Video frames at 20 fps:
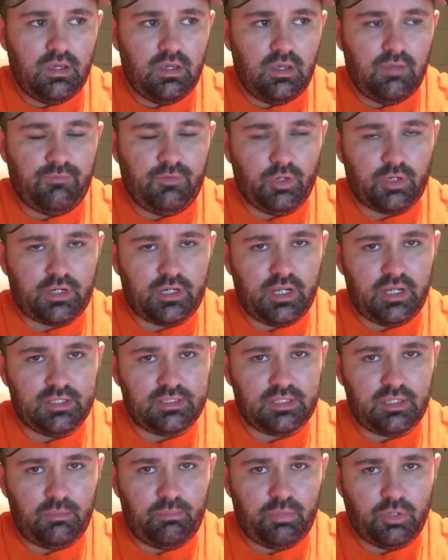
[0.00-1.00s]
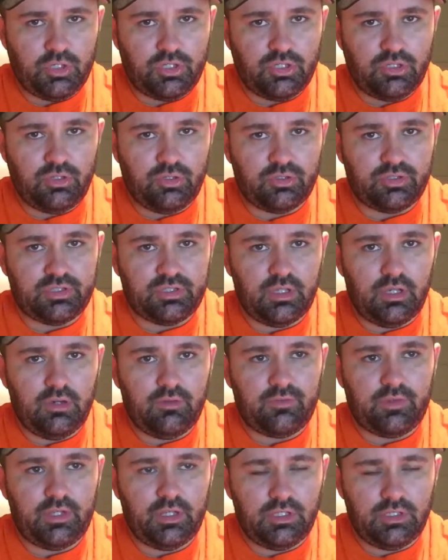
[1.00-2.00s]
If you're constantly pushing
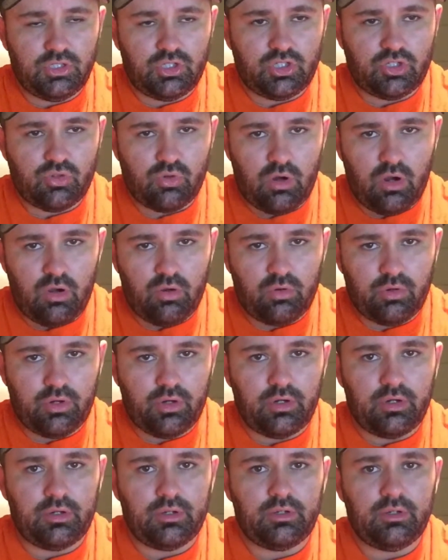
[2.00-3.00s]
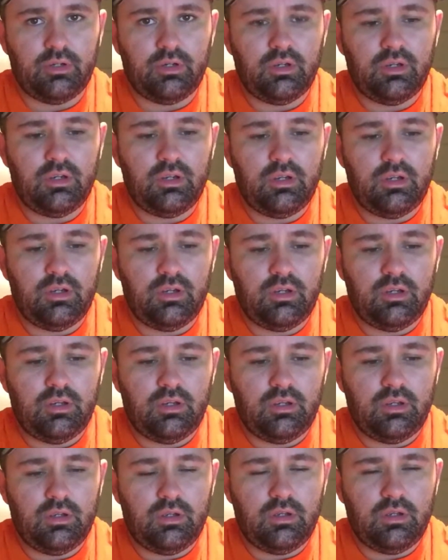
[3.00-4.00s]
yourself, getting stronger,
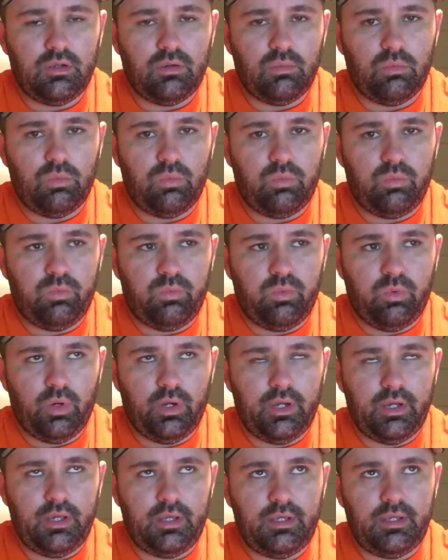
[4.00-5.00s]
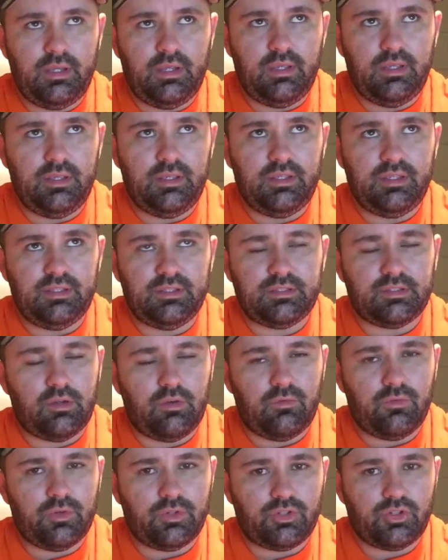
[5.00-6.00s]
what is
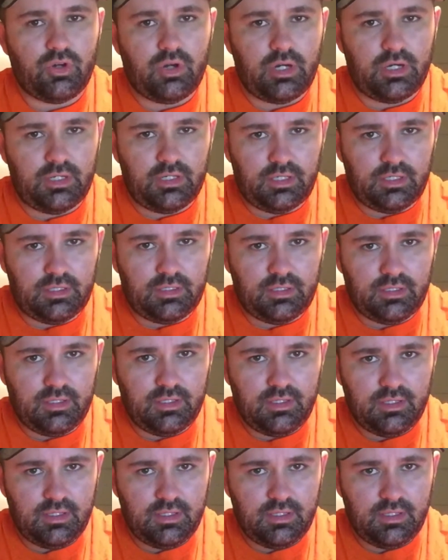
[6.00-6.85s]
overtraining?